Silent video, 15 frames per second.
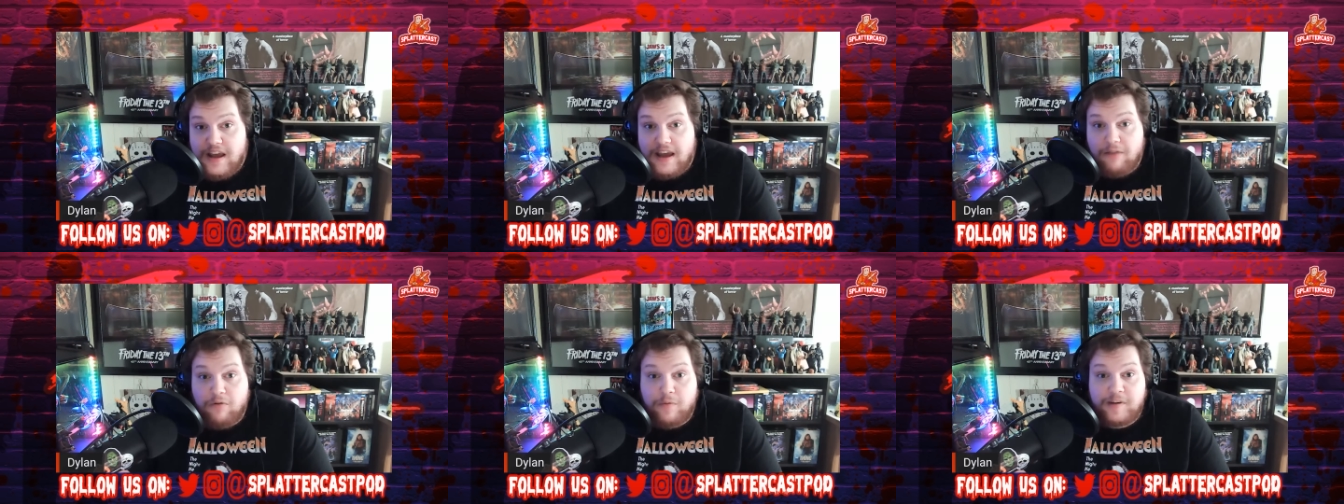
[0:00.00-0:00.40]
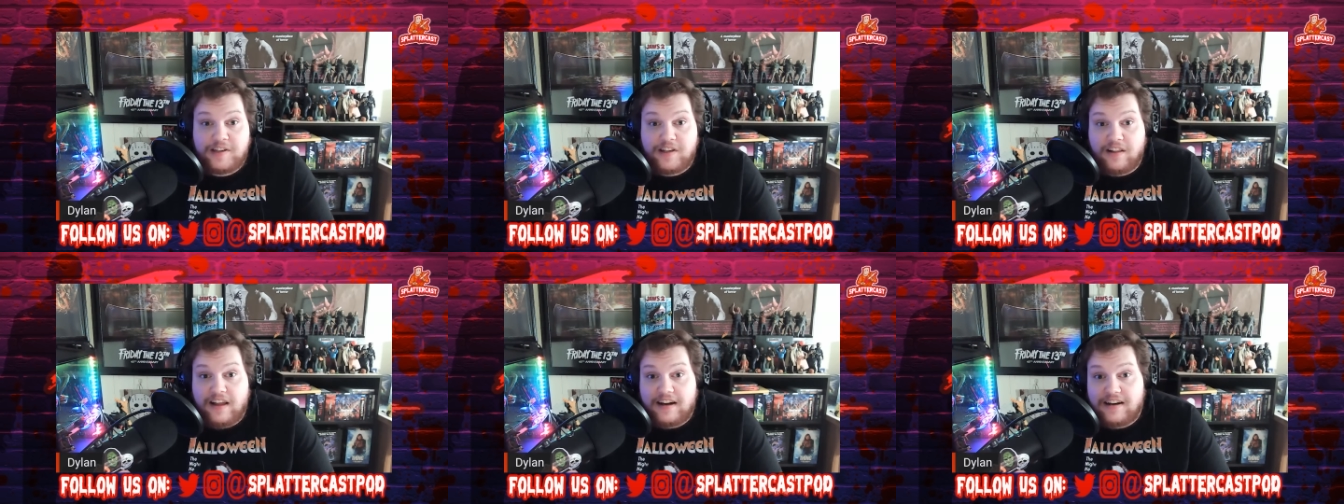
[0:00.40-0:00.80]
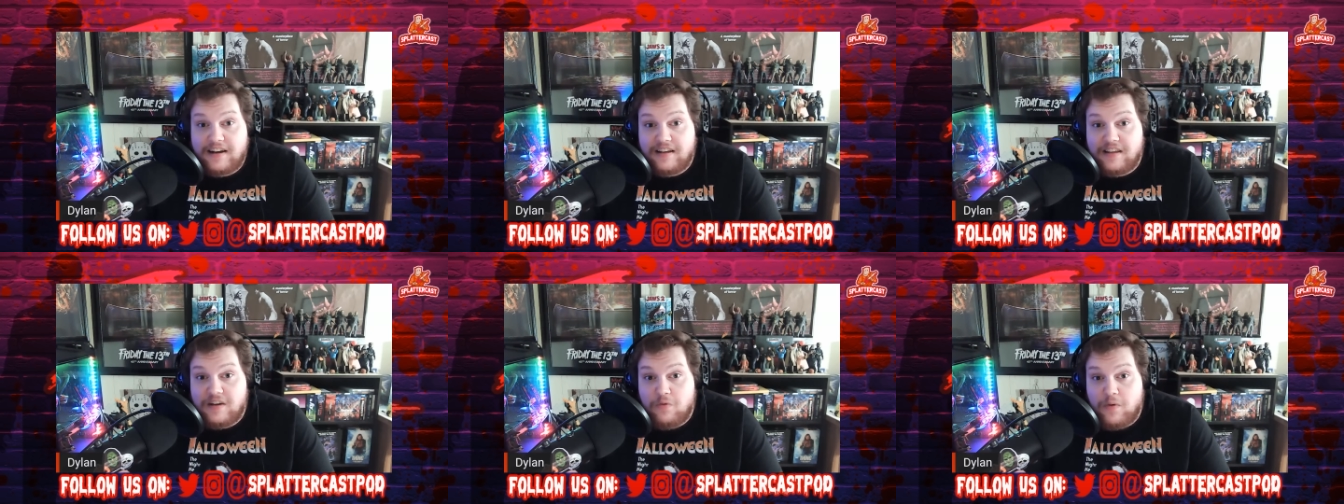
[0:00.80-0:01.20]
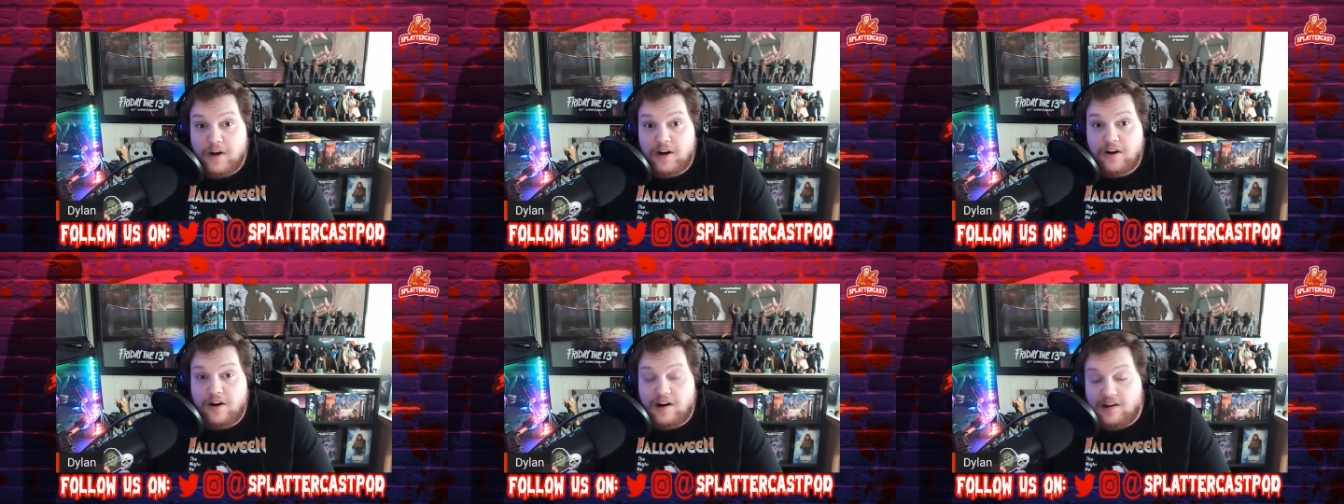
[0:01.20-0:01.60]
and we'll be selecting the
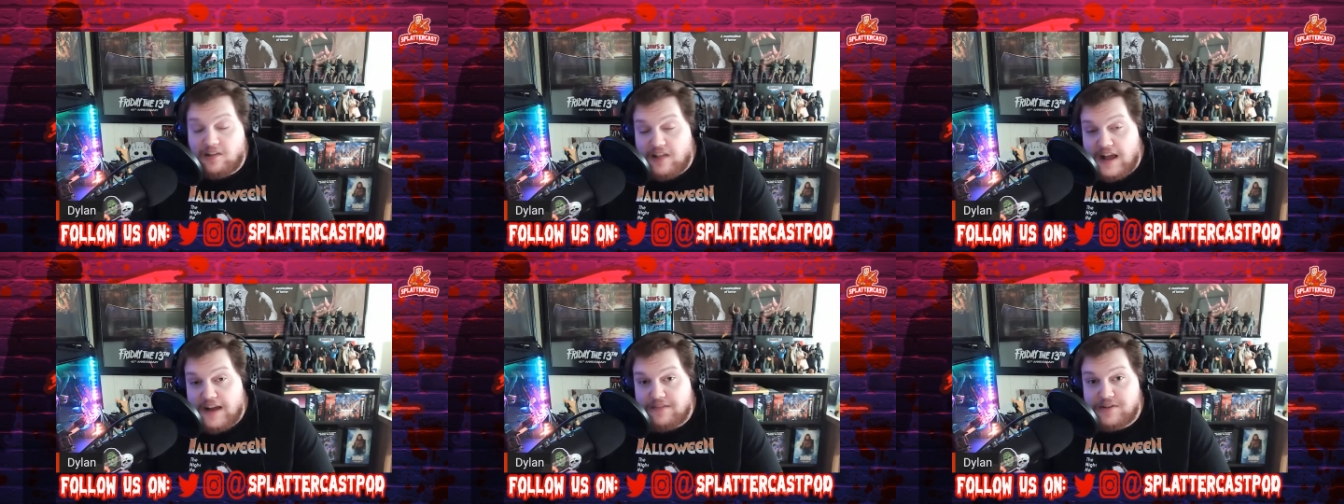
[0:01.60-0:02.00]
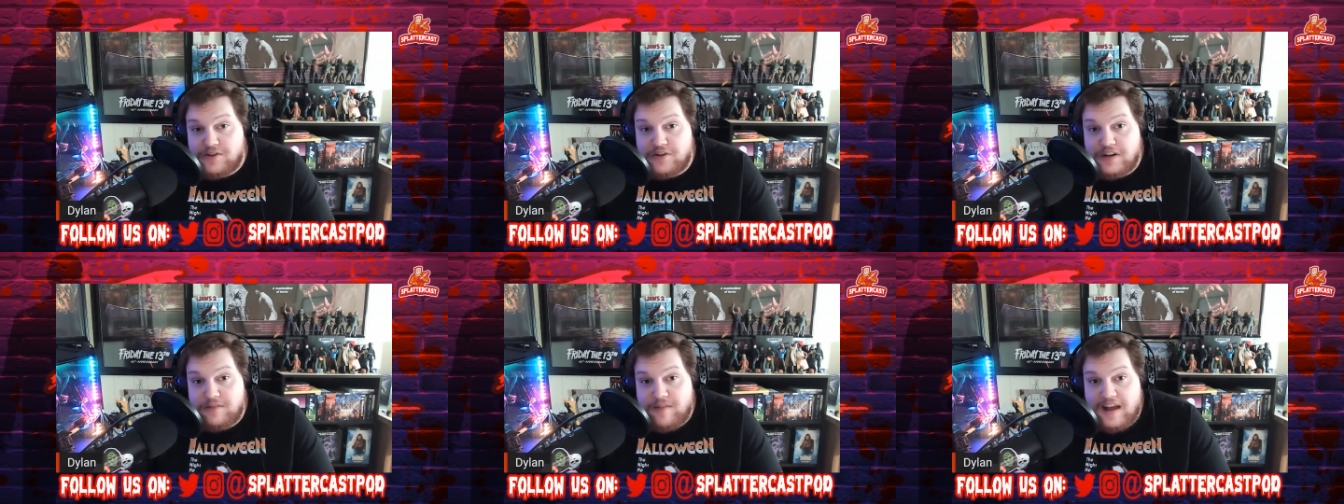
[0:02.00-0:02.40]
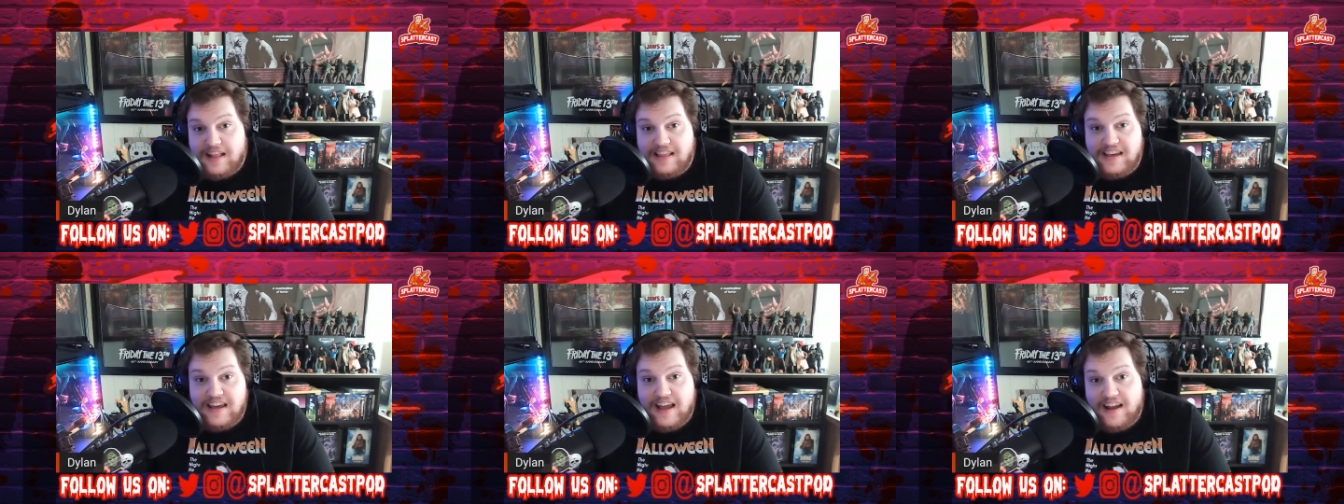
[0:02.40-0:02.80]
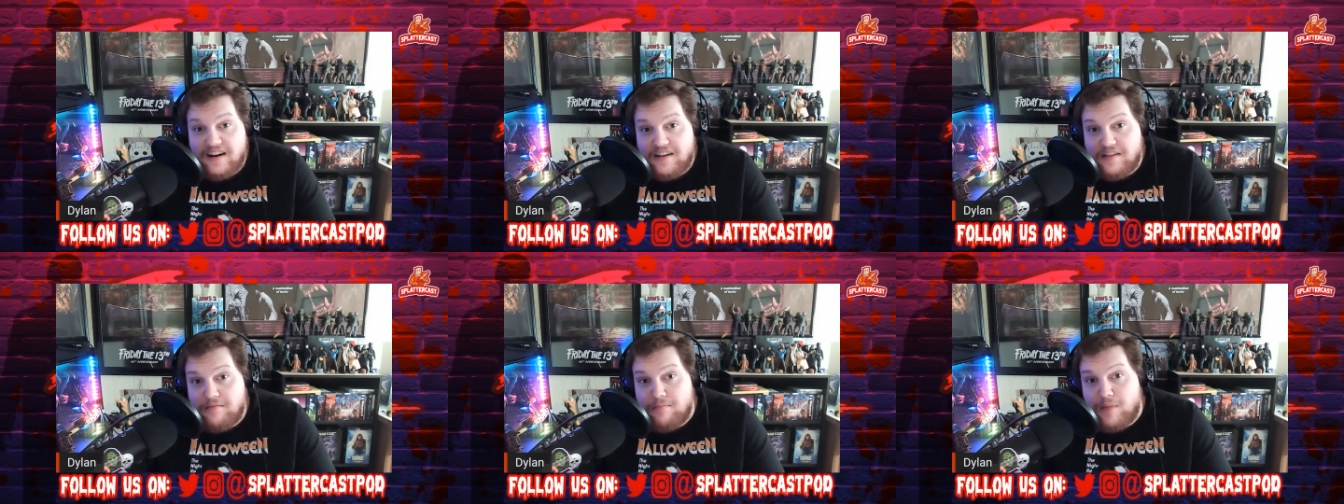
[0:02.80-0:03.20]
winner on a live stream at the
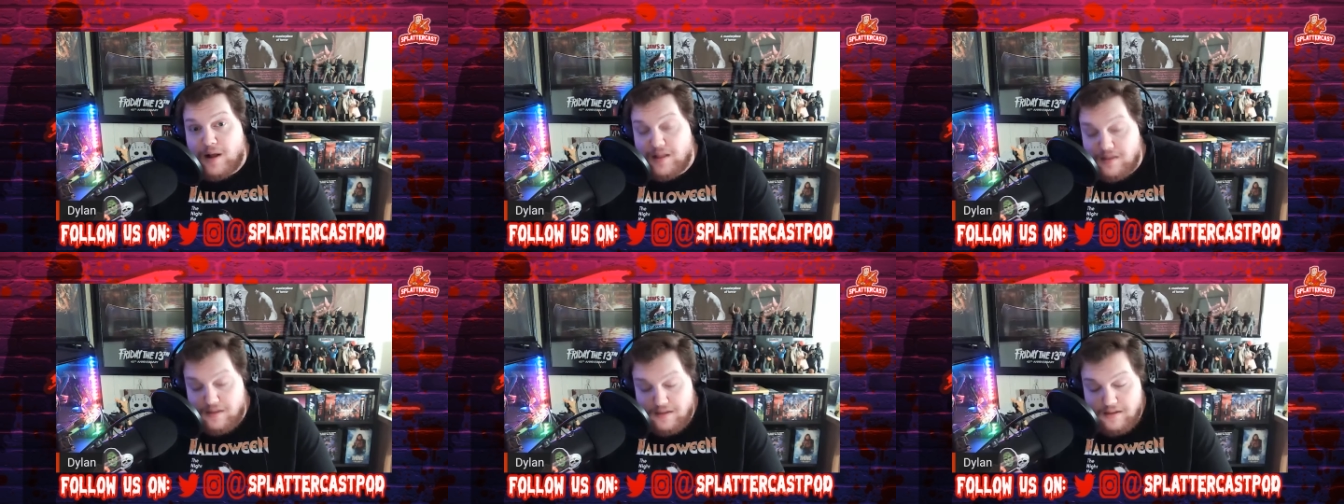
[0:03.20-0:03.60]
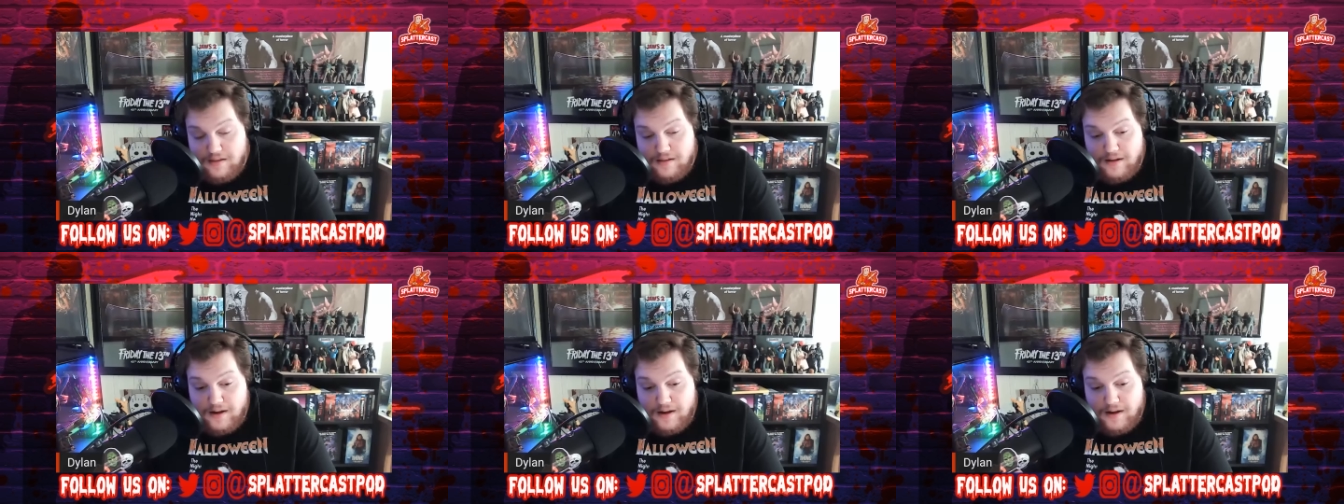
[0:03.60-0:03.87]
end of the month.